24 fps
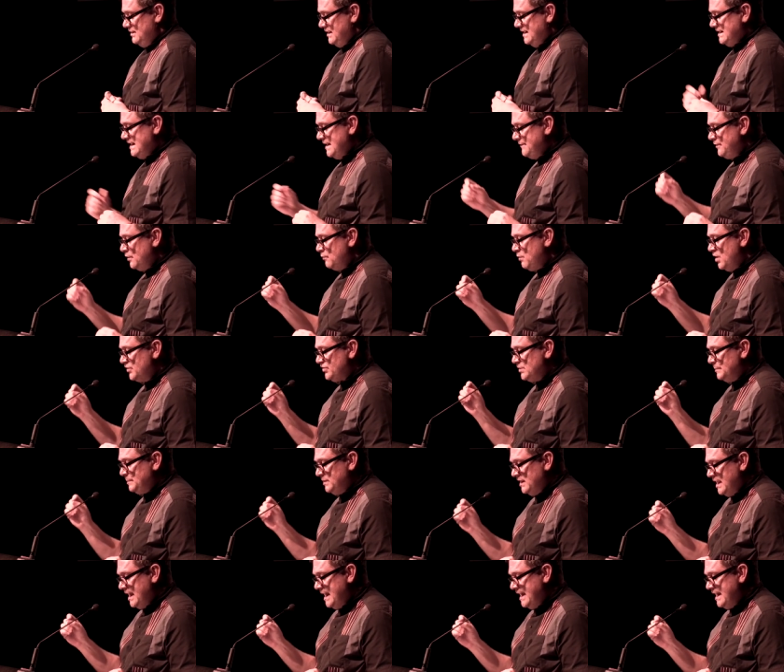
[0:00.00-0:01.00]
He never wrote the
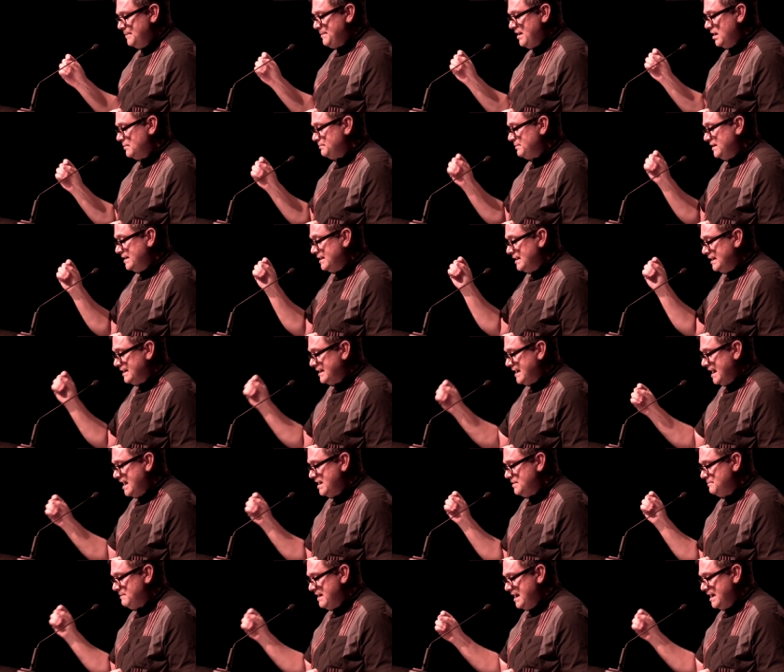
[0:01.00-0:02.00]
play about being a
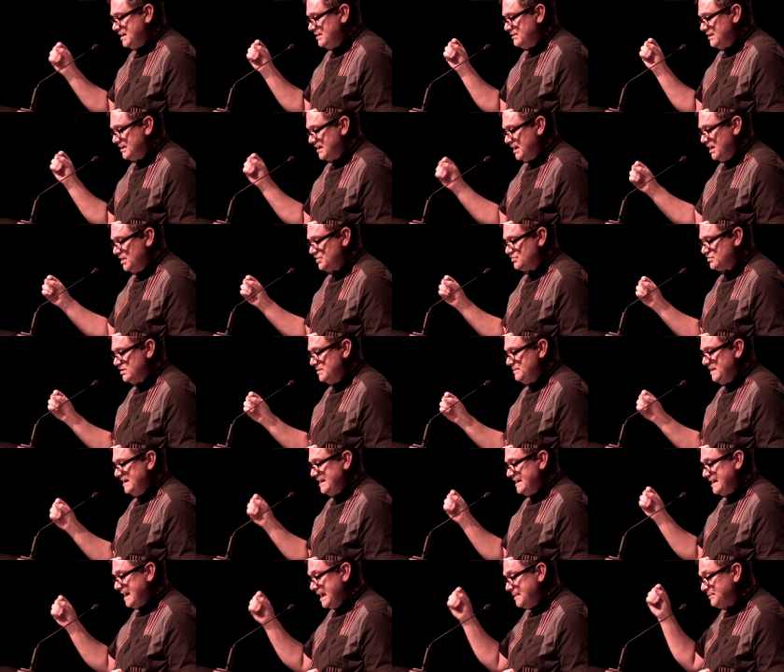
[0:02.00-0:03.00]
gay man in the country,
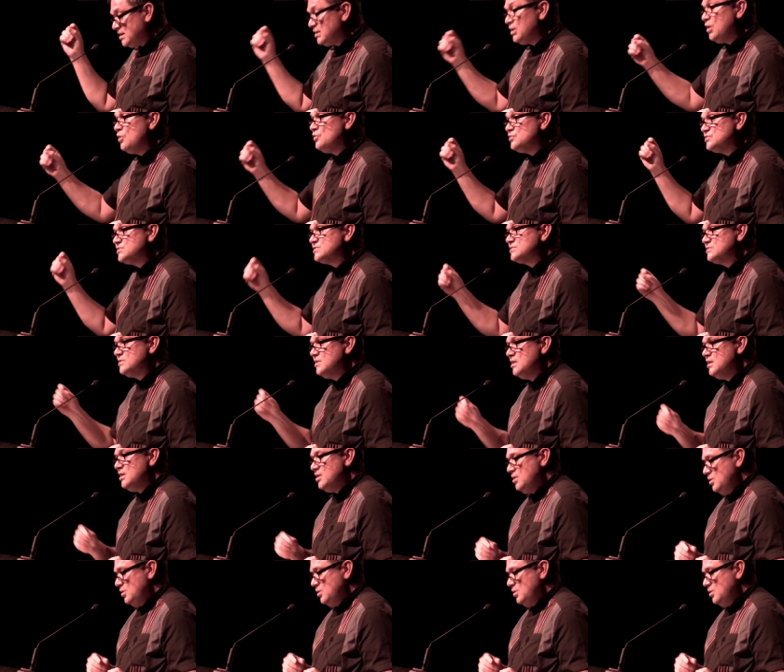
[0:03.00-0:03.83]
but he came close